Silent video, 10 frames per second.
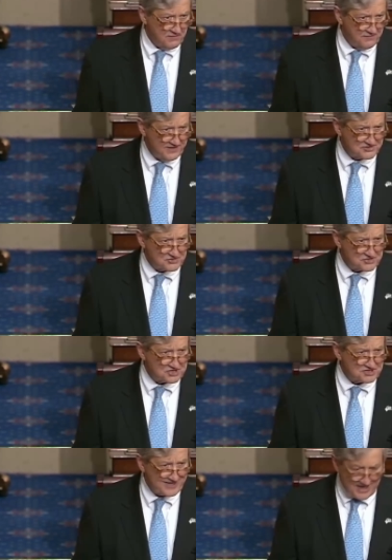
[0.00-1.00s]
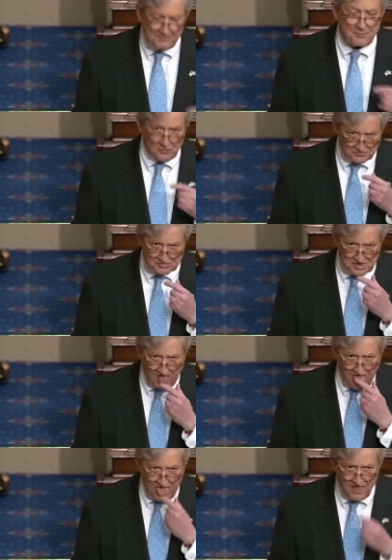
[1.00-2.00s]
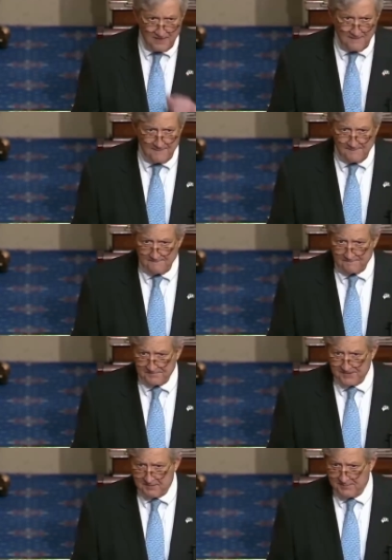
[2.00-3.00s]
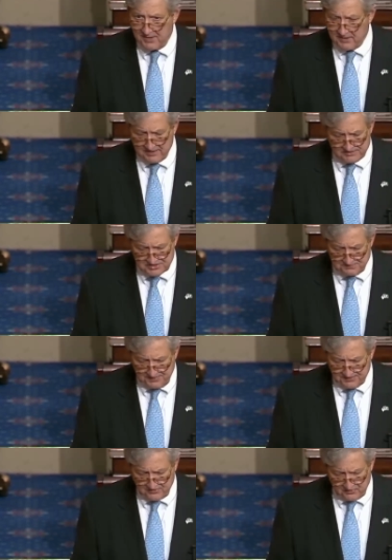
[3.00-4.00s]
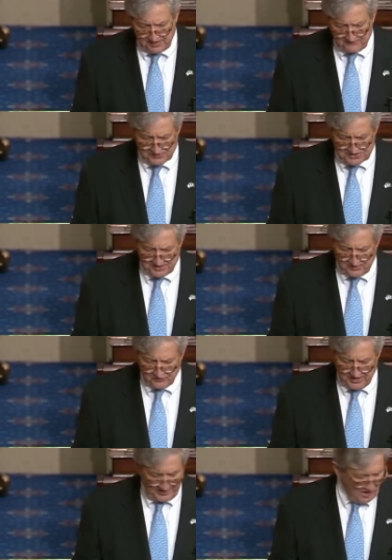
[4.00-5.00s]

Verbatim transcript: These are staples that Americans depend on every single day.